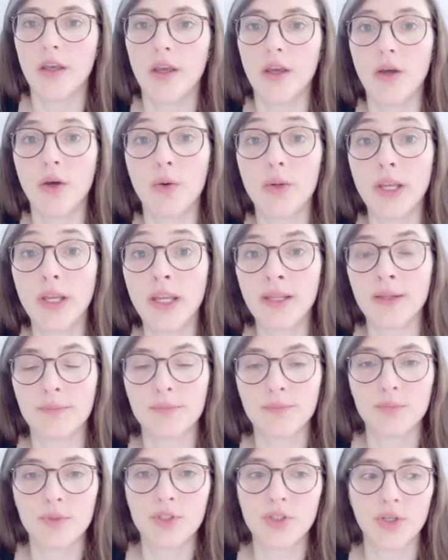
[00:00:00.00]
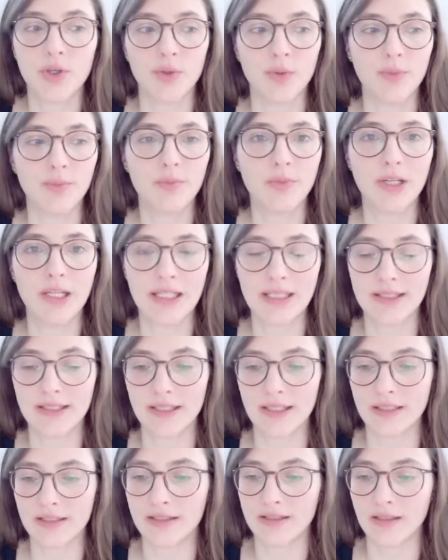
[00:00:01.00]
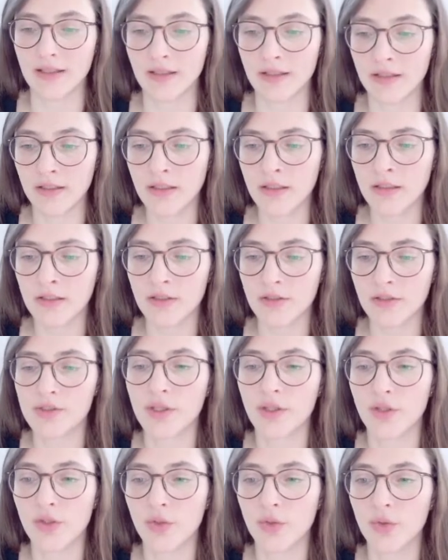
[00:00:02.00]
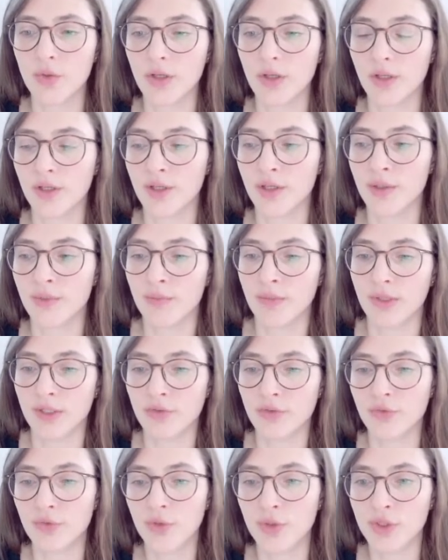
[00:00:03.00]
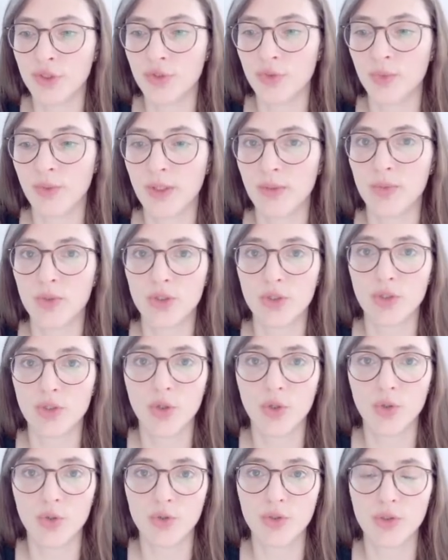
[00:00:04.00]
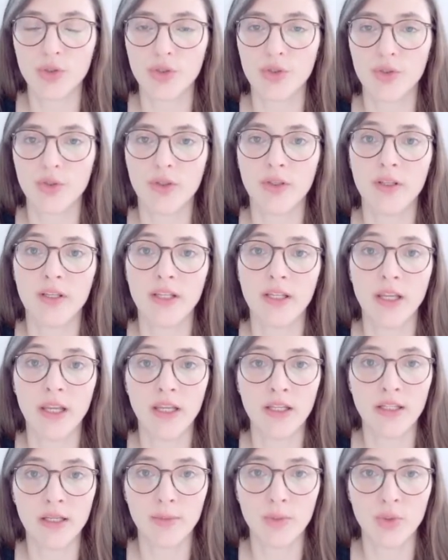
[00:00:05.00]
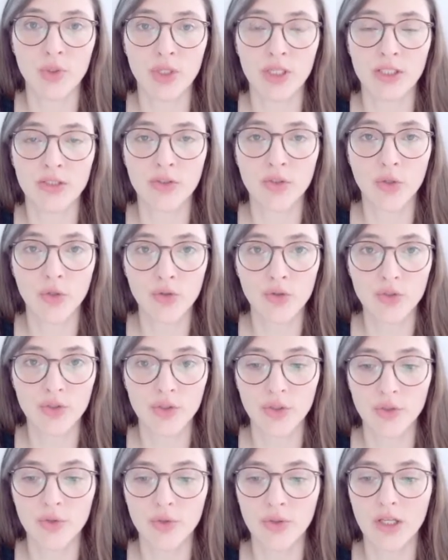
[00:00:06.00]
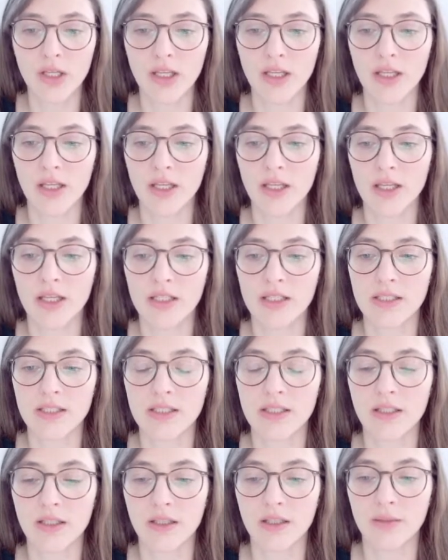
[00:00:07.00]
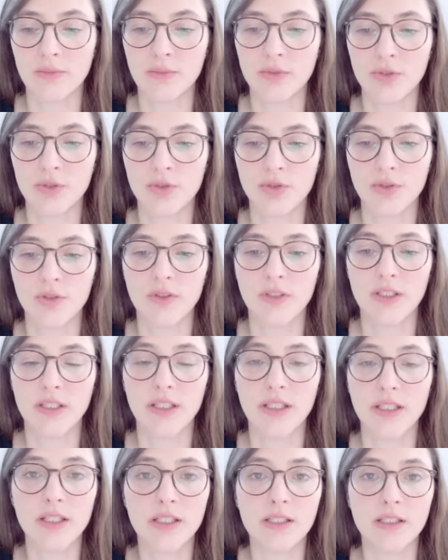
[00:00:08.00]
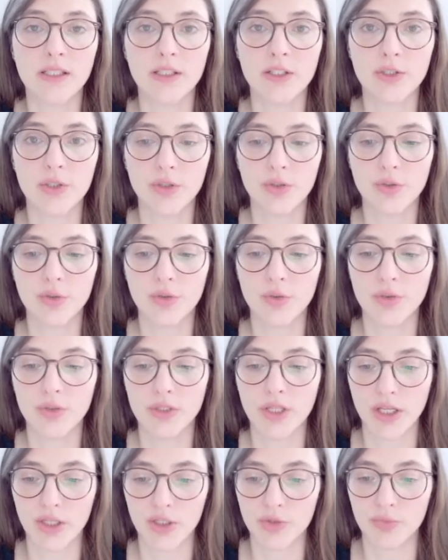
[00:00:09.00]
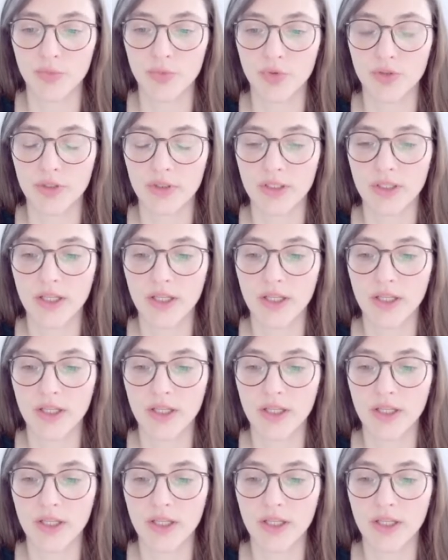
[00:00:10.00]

Okay, so let's get started. So at first we will go to the AWS console and to the EC2 dashboard.